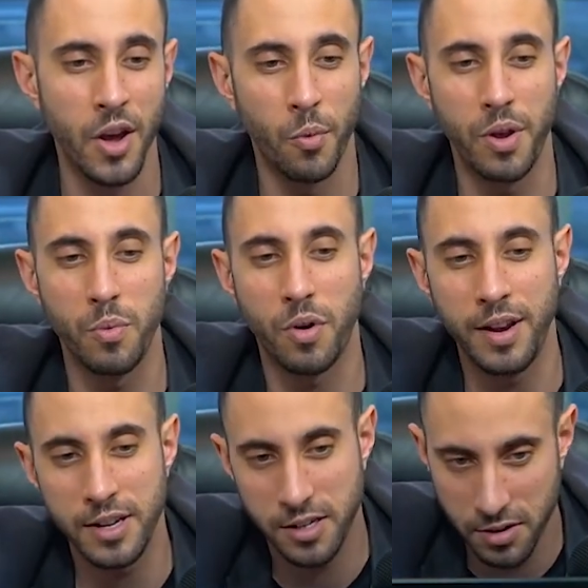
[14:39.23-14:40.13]
We won
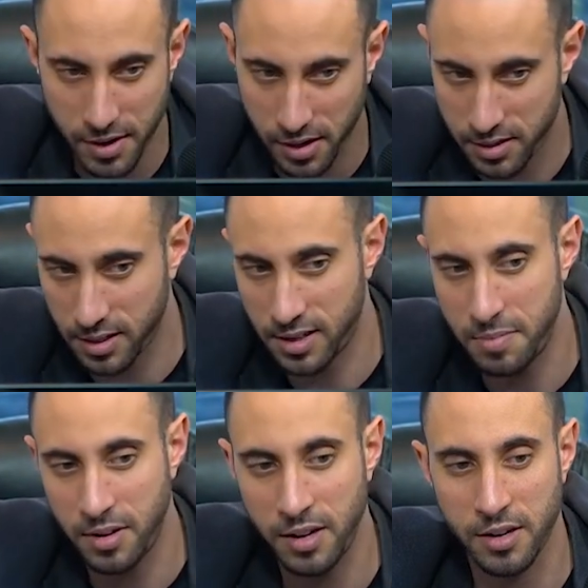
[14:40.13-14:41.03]
a 2-year, $60
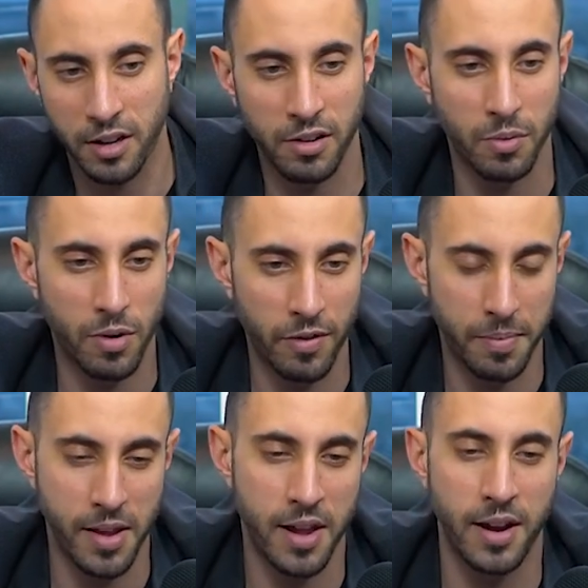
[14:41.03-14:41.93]
million award from
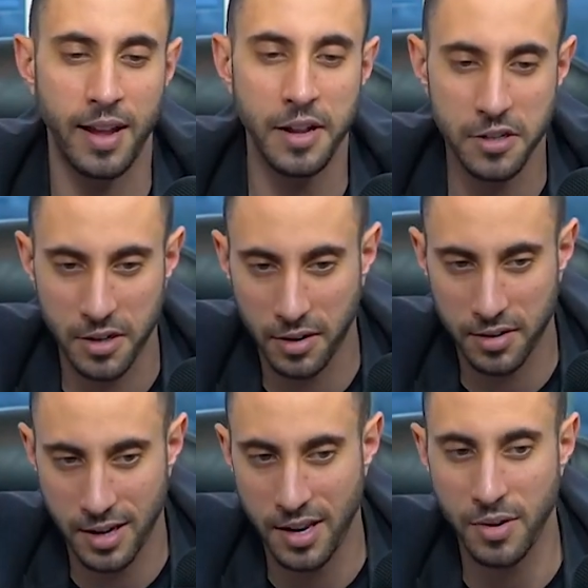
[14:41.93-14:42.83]
the NIH to
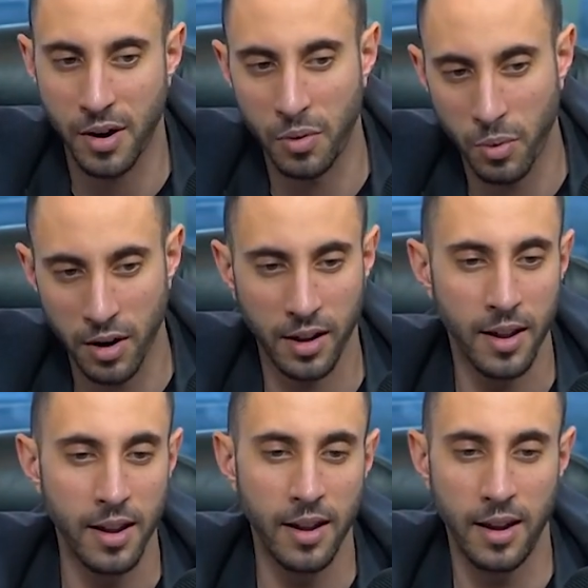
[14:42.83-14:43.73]
continue our work
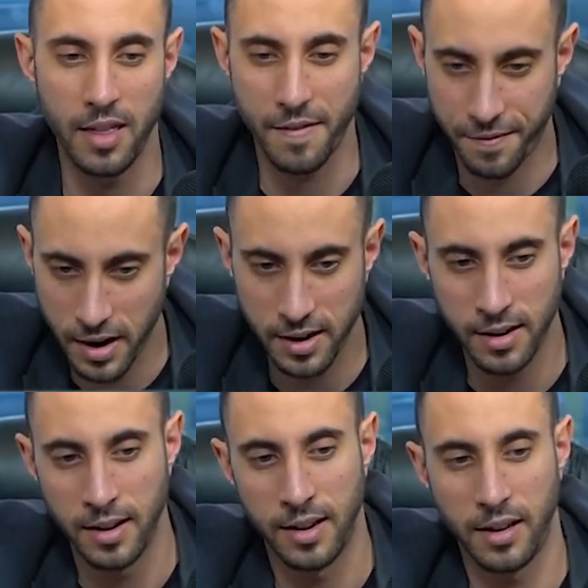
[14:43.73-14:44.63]
in the fight
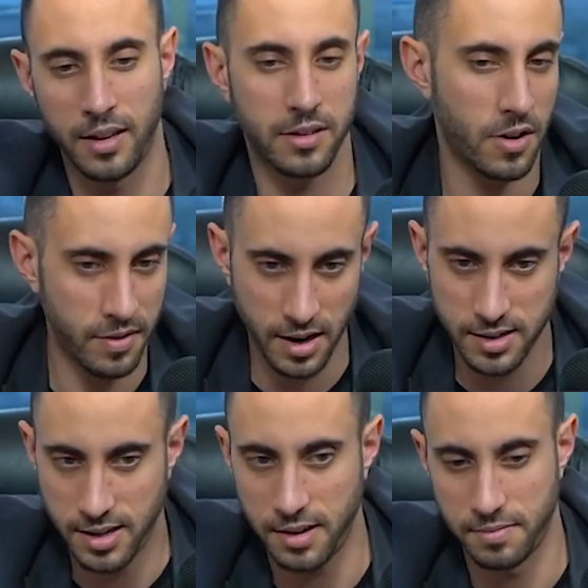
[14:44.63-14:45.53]
against
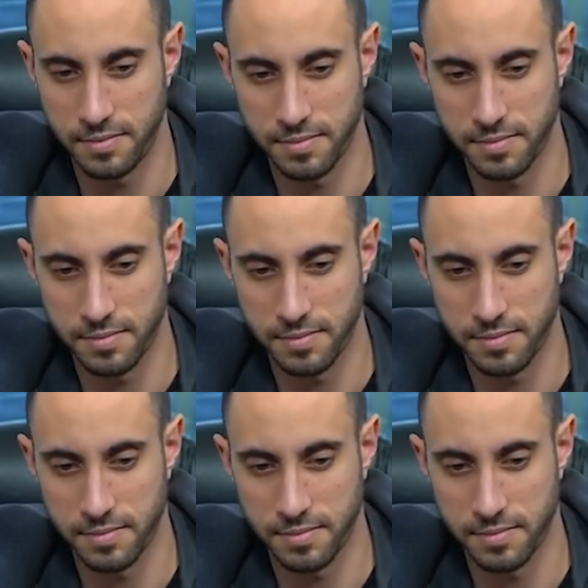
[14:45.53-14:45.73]
COVID-19.